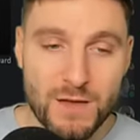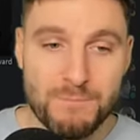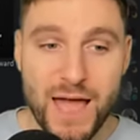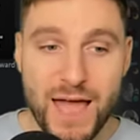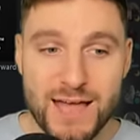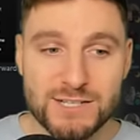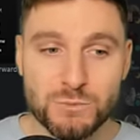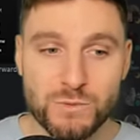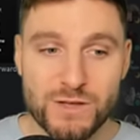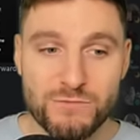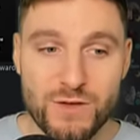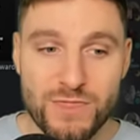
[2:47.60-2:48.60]
paired
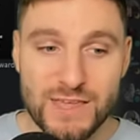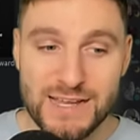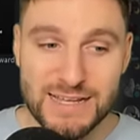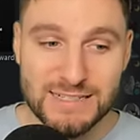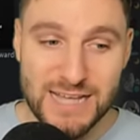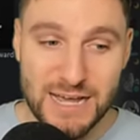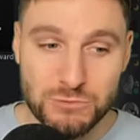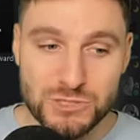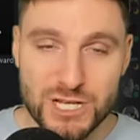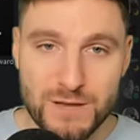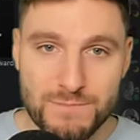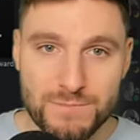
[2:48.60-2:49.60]
with the
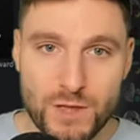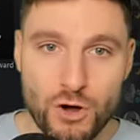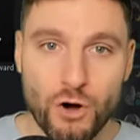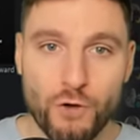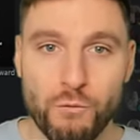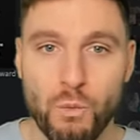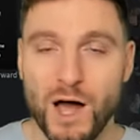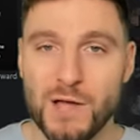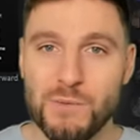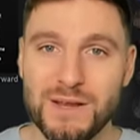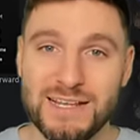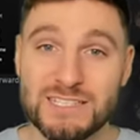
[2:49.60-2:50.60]
delta of why
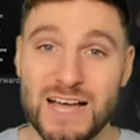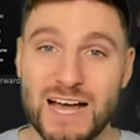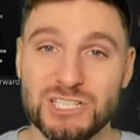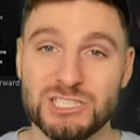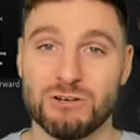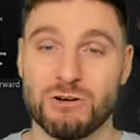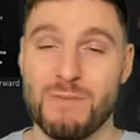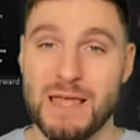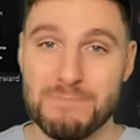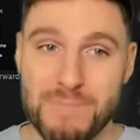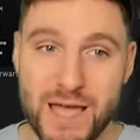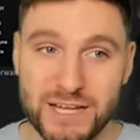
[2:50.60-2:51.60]
we need to actually
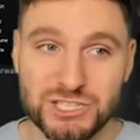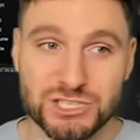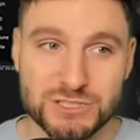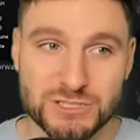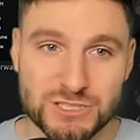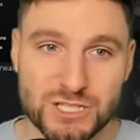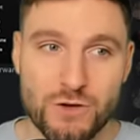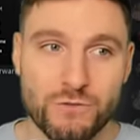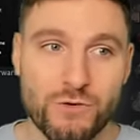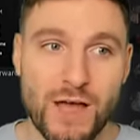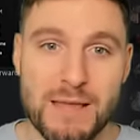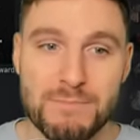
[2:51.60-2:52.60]
remain patient
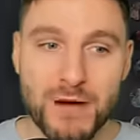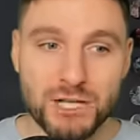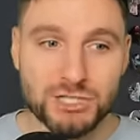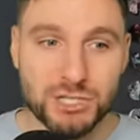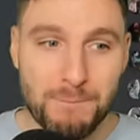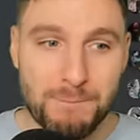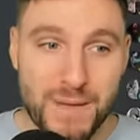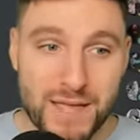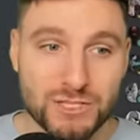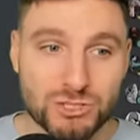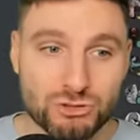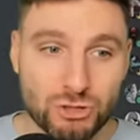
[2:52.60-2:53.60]
for a much
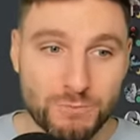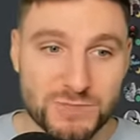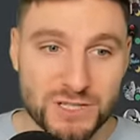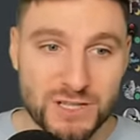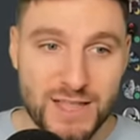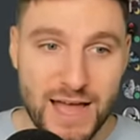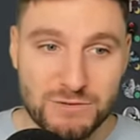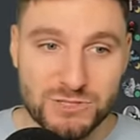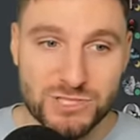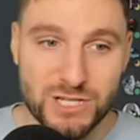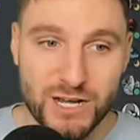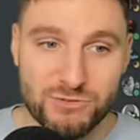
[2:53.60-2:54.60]
bigger drop to the
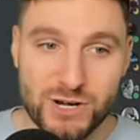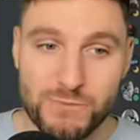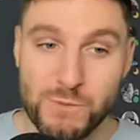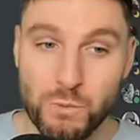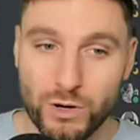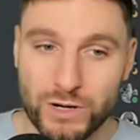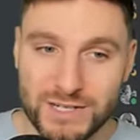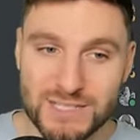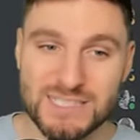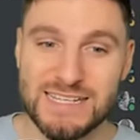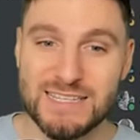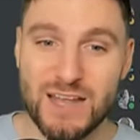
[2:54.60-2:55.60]
downside, right? We wanted to
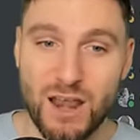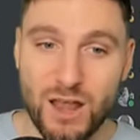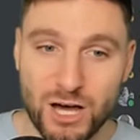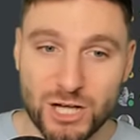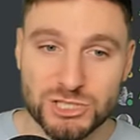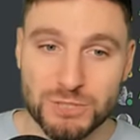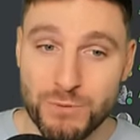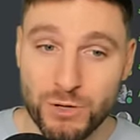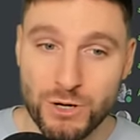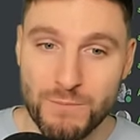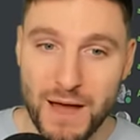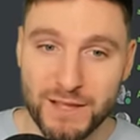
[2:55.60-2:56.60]
see the larger
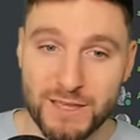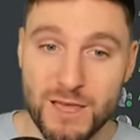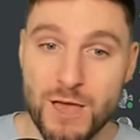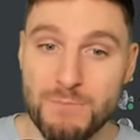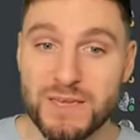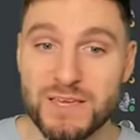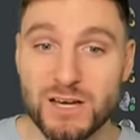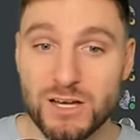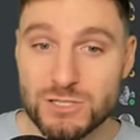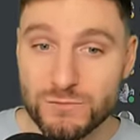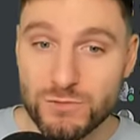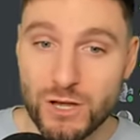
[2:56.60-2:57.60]
pullback.
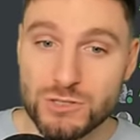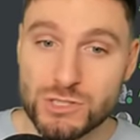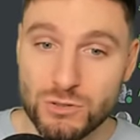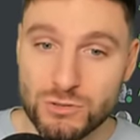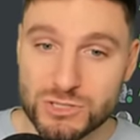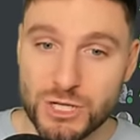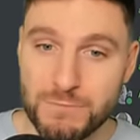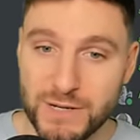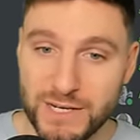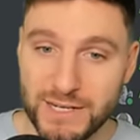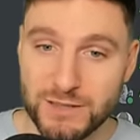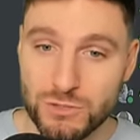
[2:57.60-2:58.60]
Because of those longs
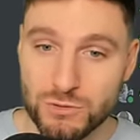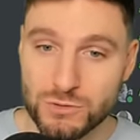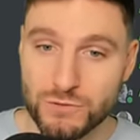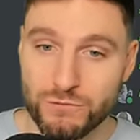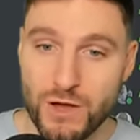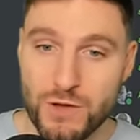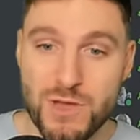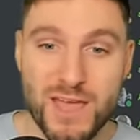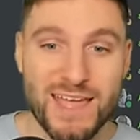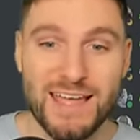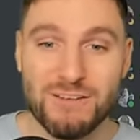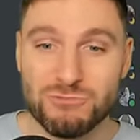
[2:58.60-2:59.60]
opening in the order flow,
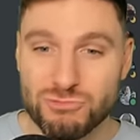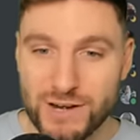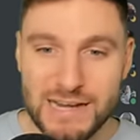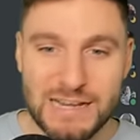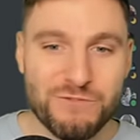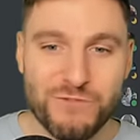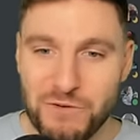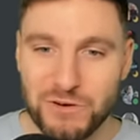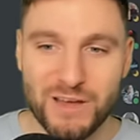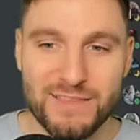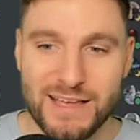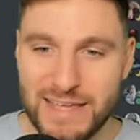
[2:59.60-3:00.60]
it really felt
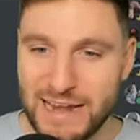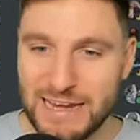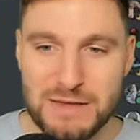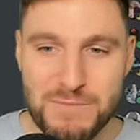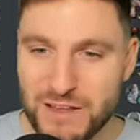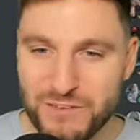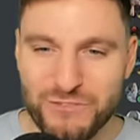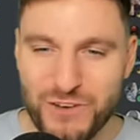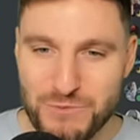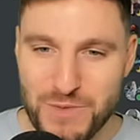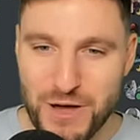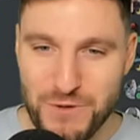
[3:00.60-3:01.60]
like they're getting a bit of
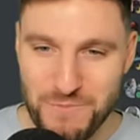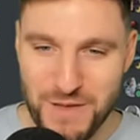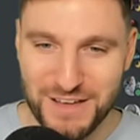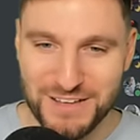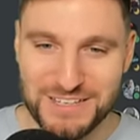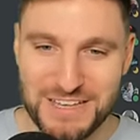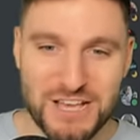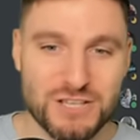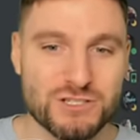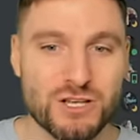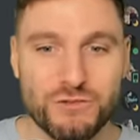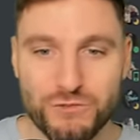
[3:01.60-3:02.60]
FOMO.
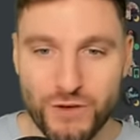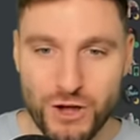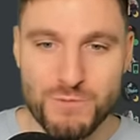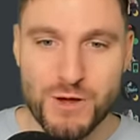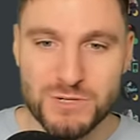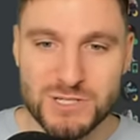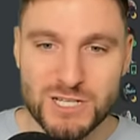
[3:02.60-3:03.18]
So FOMO was